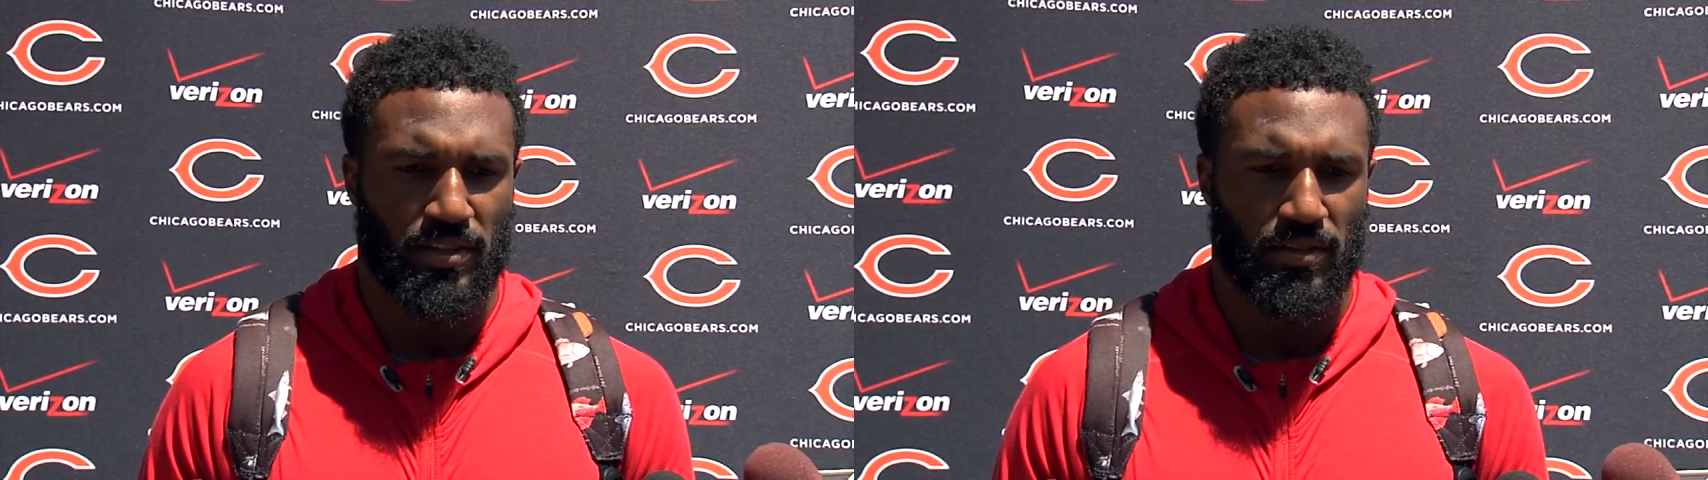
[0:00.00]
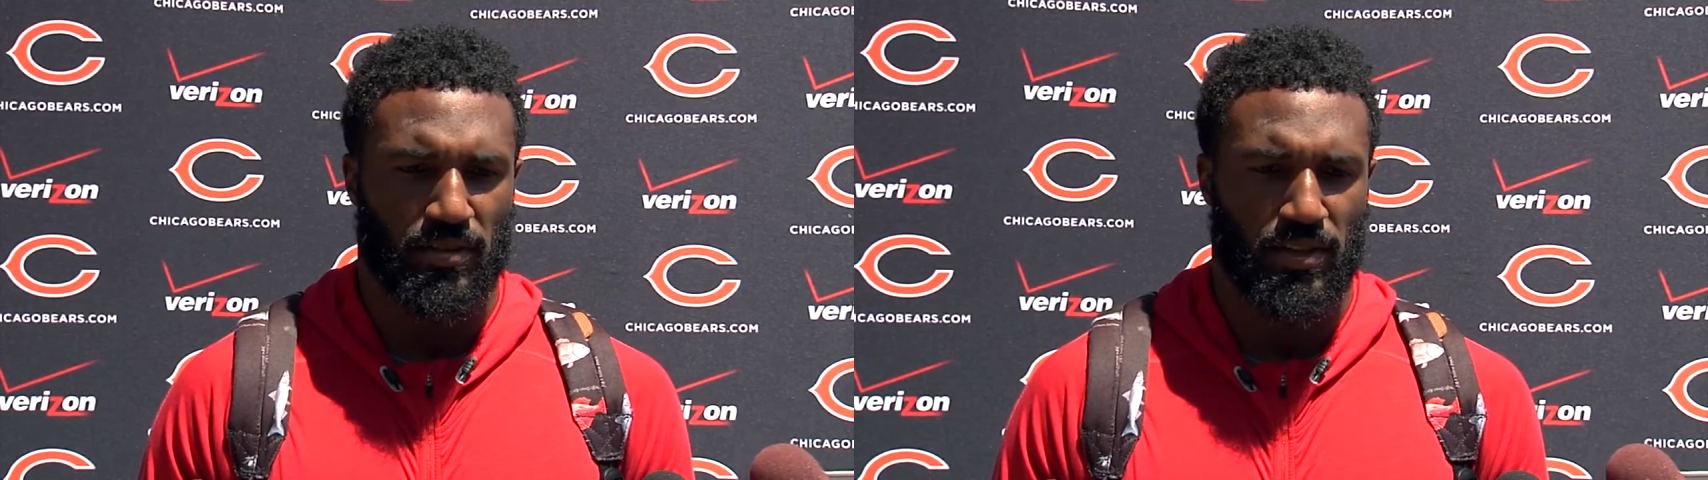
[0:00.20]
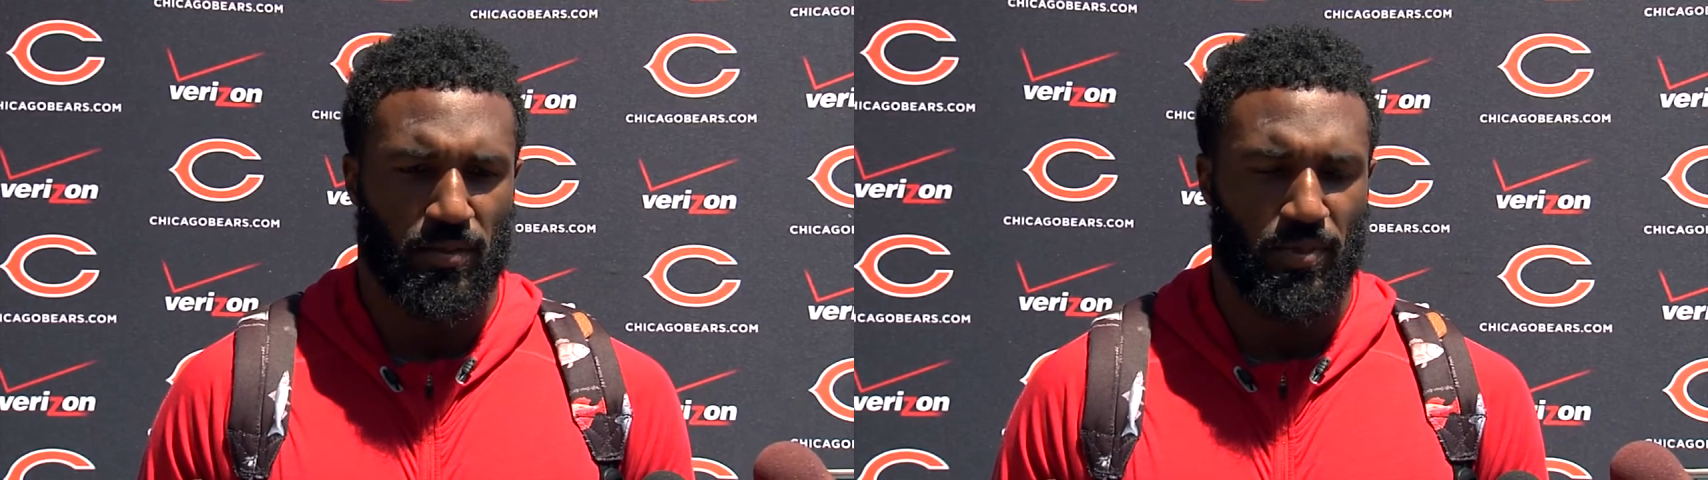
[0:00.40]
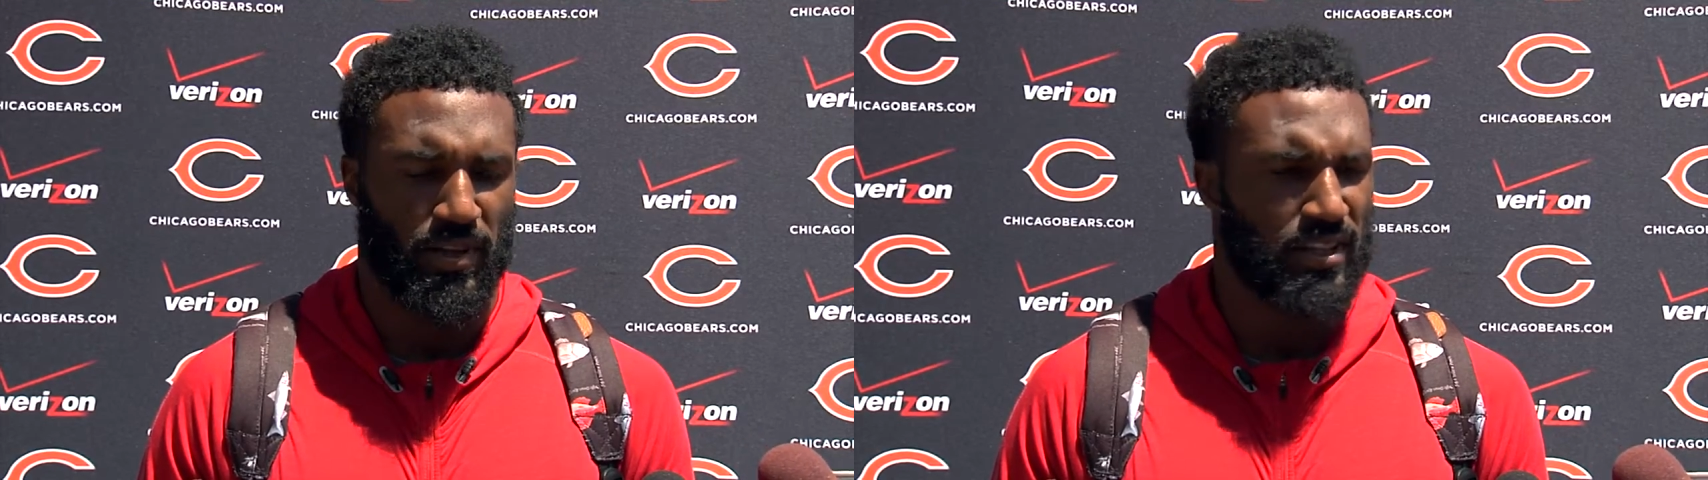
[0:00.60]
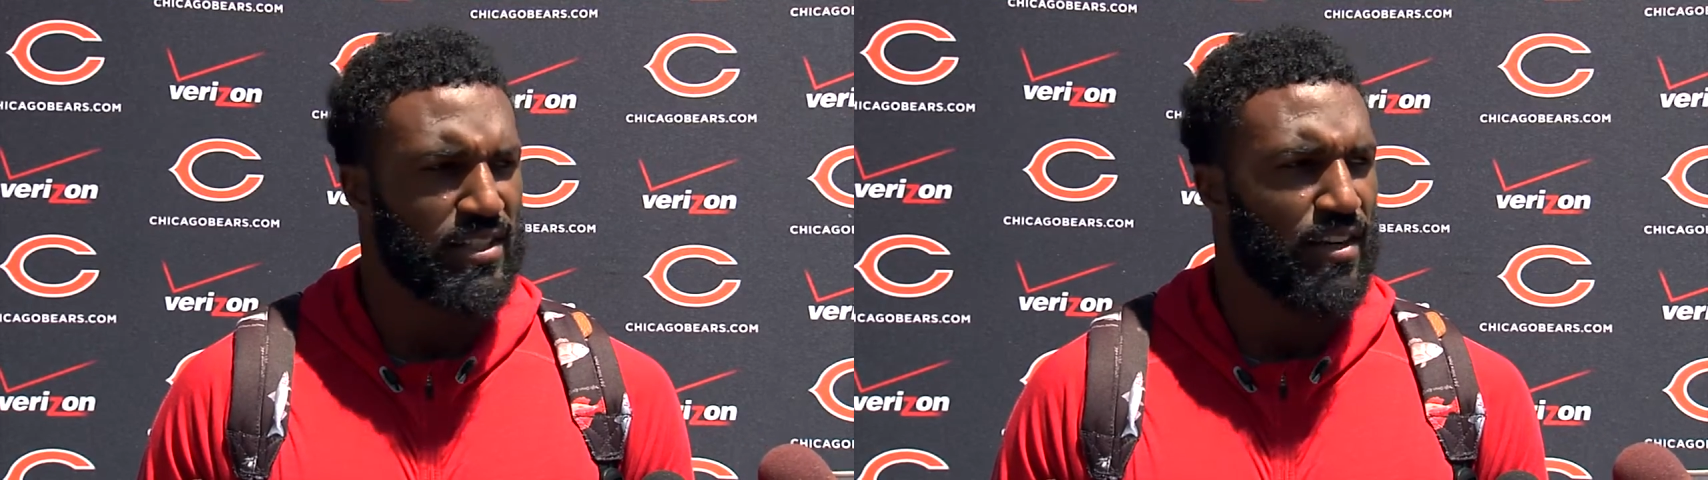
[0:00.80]
you
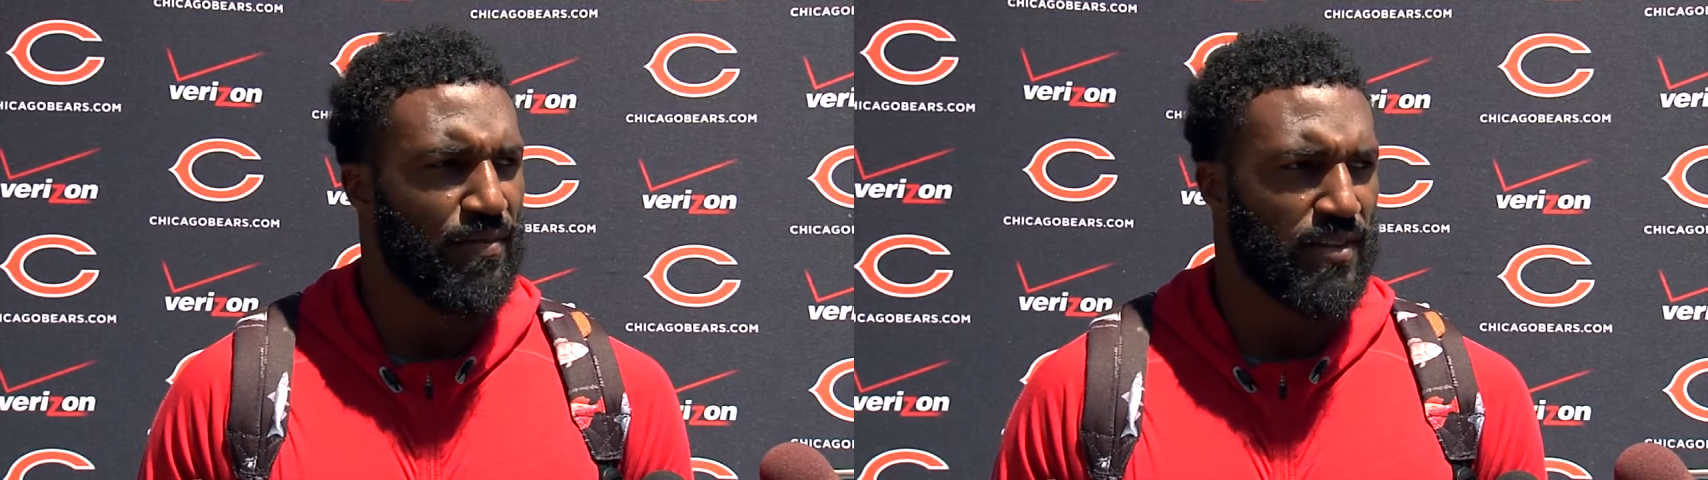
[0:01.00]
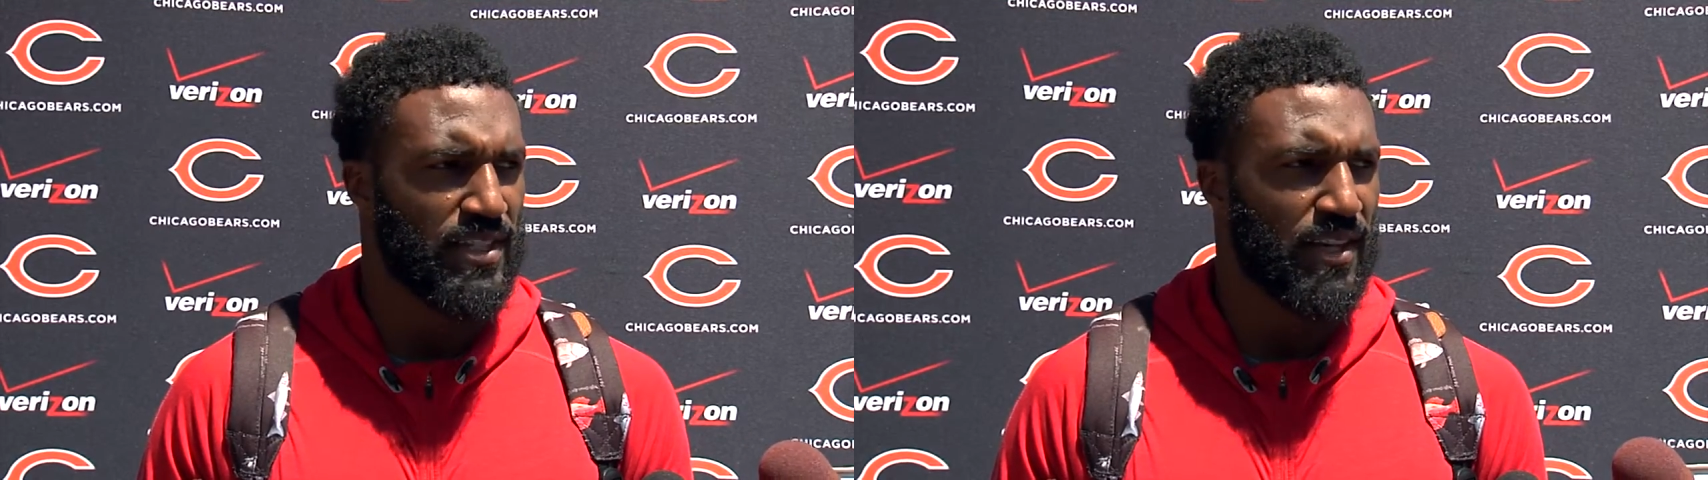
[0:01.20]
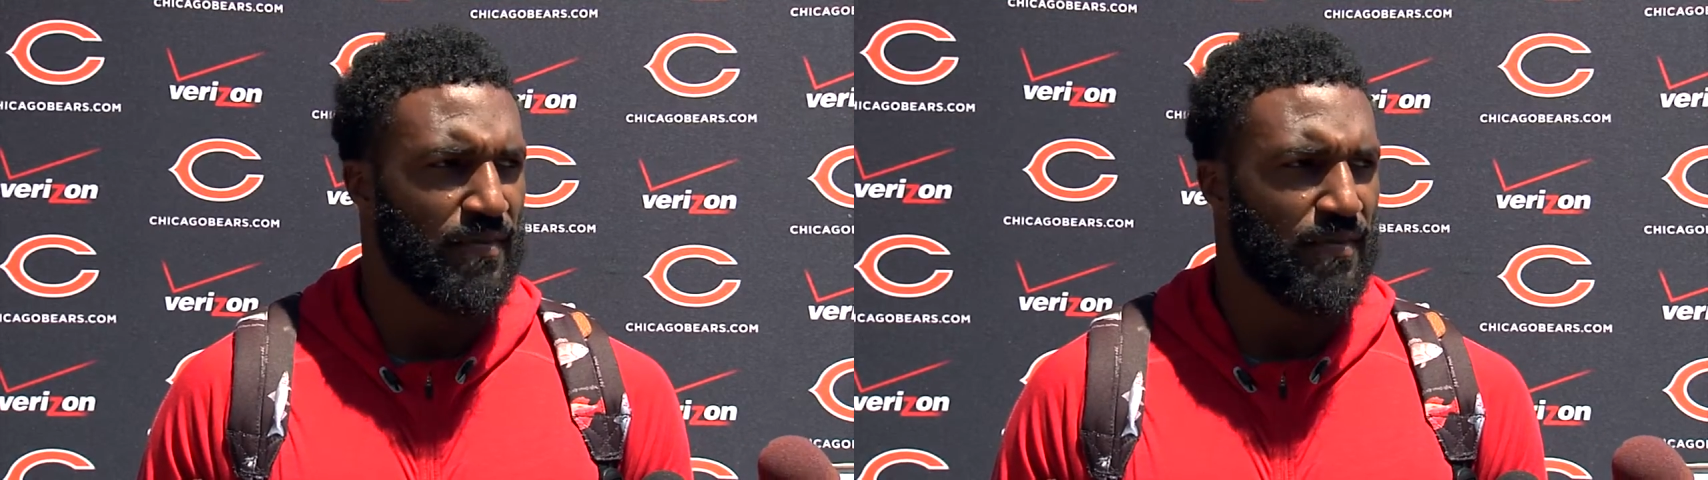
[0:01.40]
put good stuff on tape.